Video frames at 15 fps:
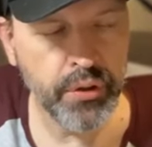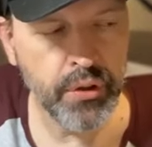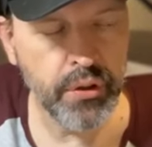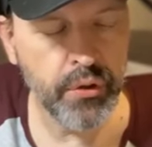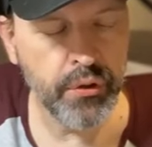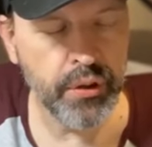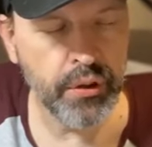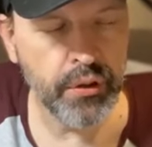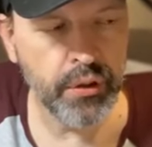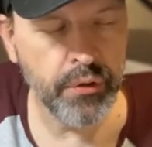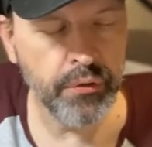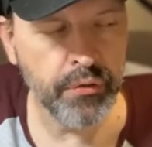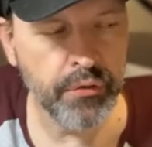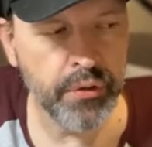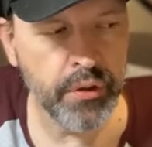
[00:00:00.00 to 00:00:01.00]
He wants you to
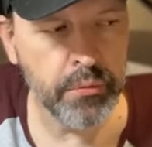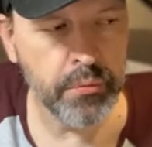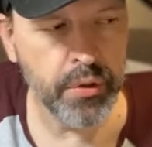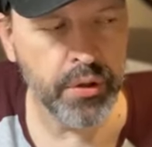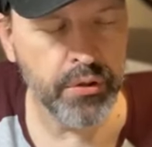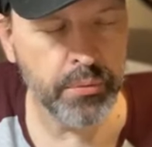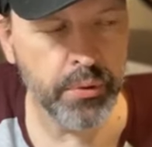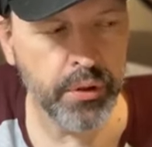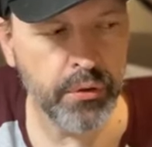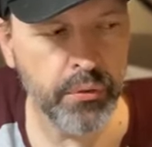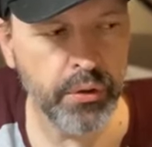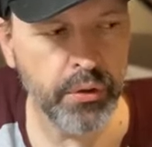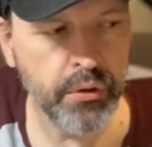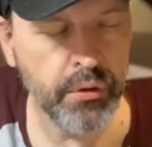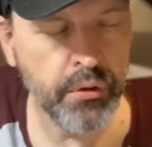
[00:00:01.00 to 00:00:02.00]
know that he loves you very
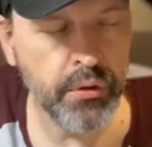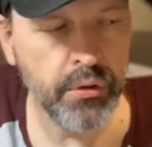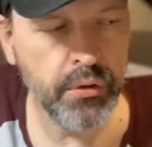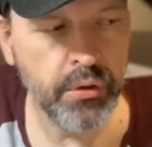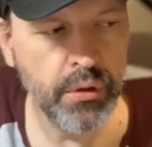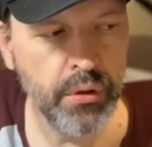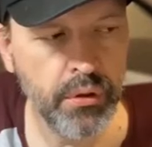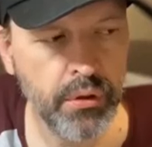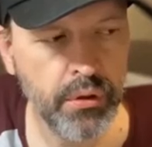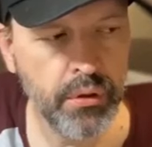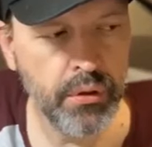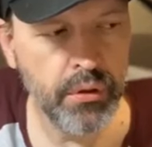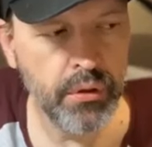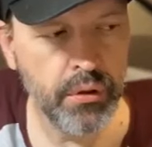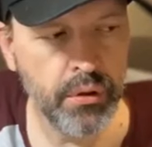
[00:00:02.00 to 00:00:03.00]
much, by the way.
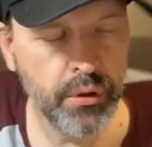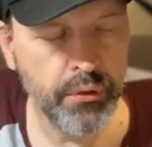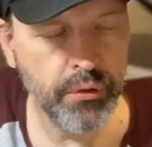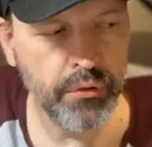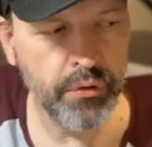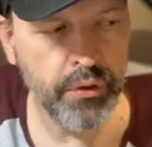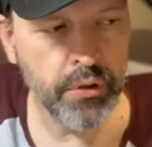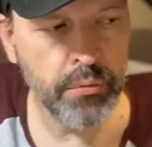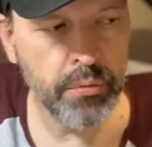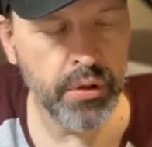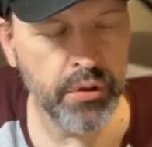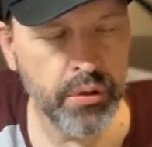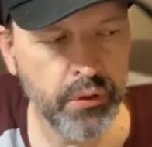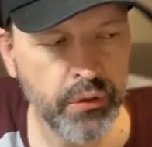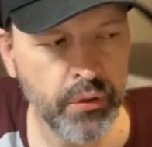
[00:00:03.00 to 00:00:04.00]
Loves you
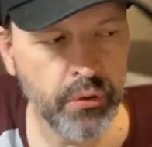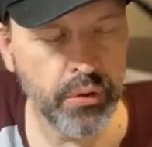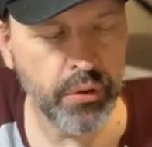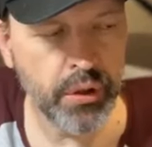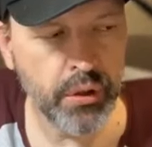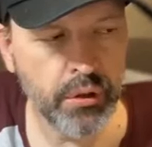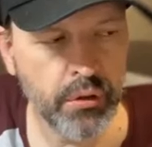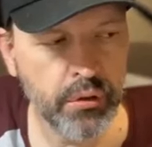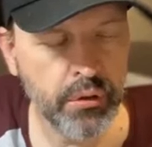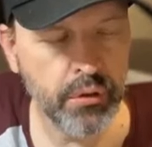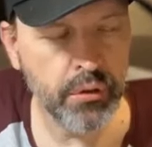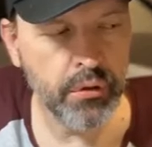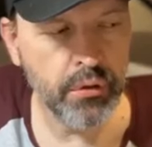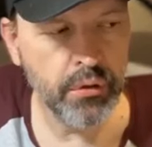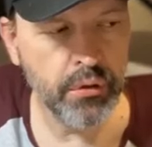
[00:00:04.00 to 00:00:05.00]
very much. He's
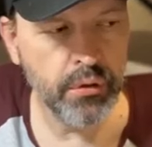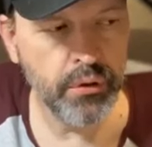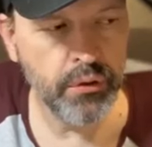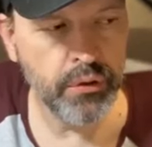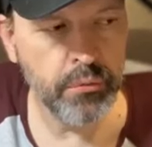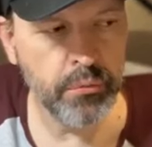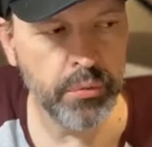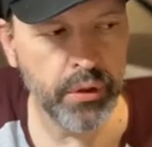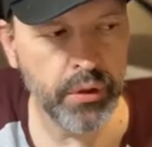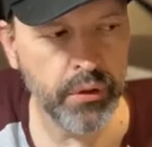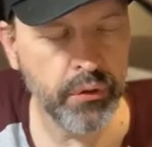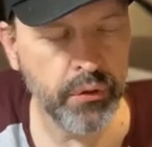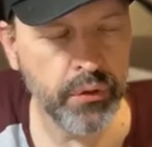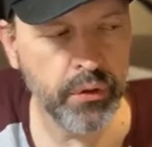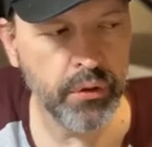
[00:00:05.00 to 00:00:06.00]
okay.
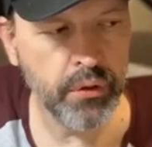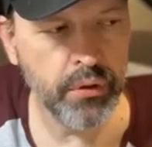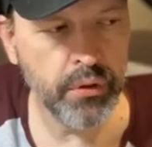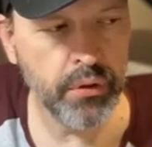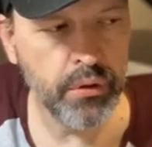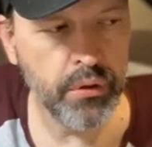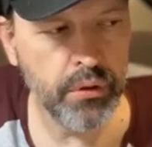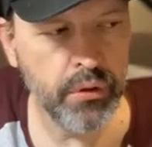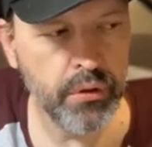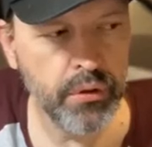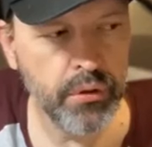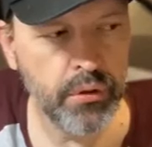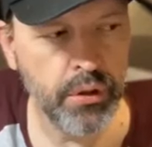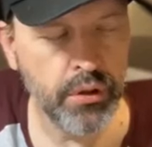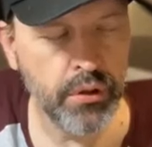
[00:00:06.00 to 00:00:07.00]
He's in peace.
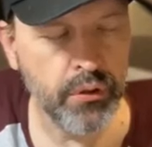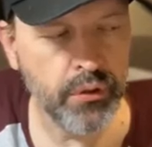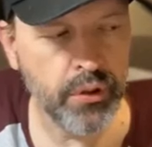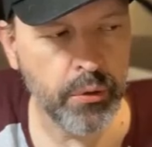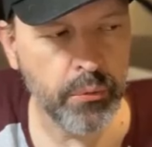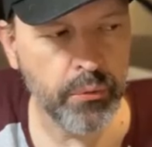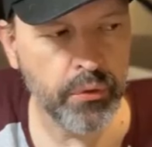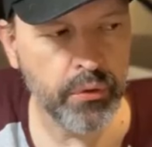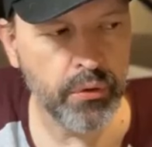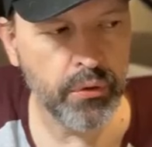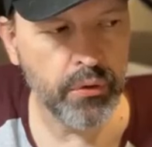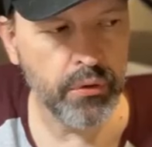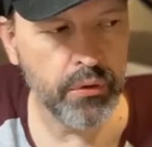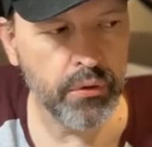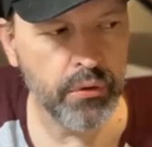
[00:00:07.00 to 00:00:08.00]
He just
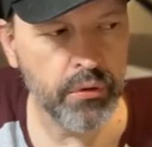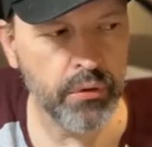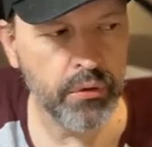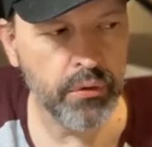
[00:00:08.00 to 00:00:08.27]
keeps.